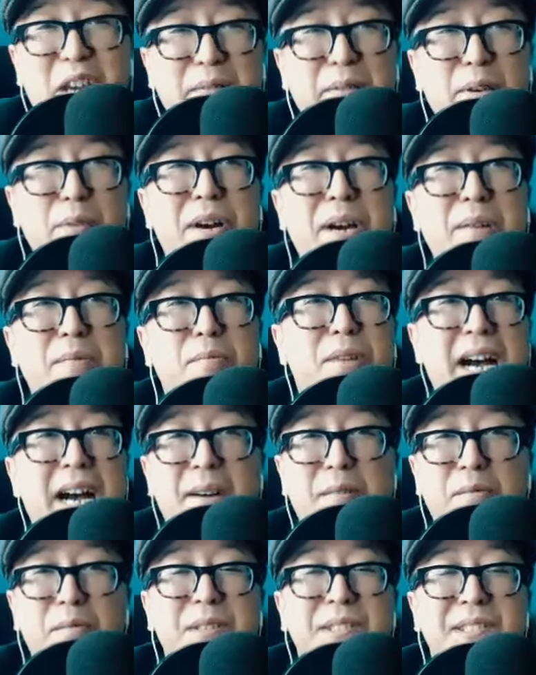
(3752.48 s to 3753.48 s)
everyone.
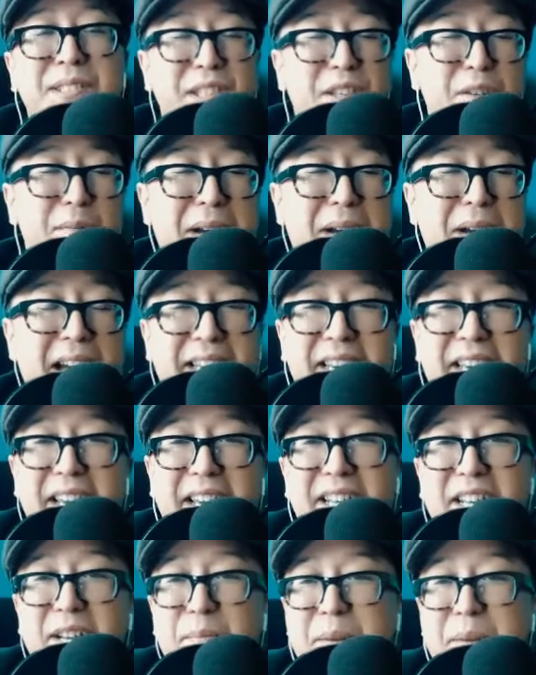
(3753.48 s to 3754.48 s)
We'll see you back
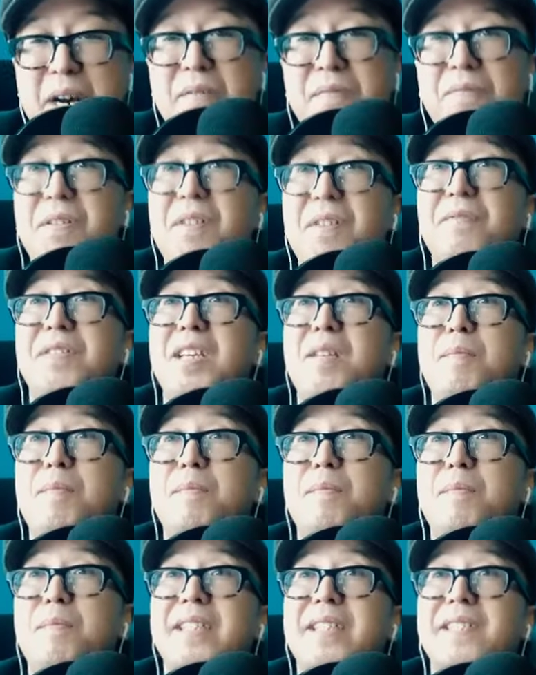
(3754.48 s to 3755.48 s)
in about 15
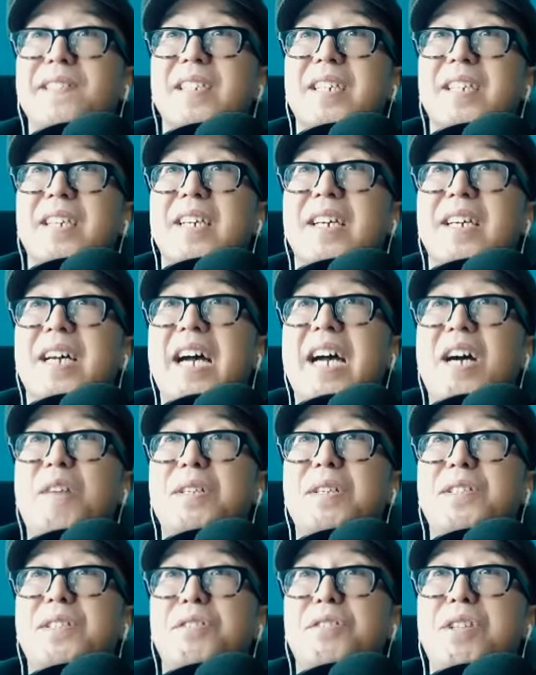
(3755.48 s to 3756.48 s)
minutes
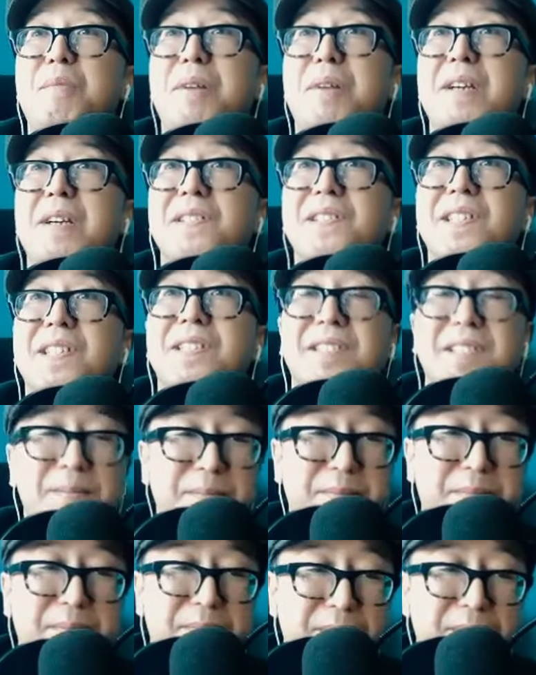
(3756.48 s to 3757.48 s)
with Tony Parsons.
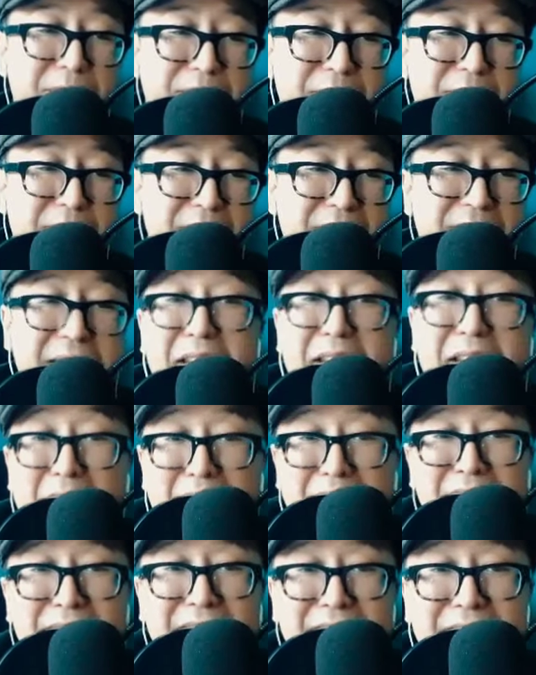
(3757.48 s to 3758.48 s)
Take
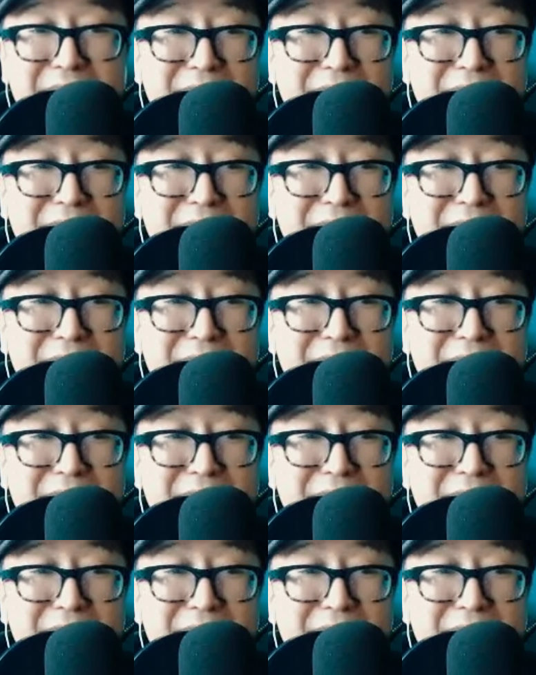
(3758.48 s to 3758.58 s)
care.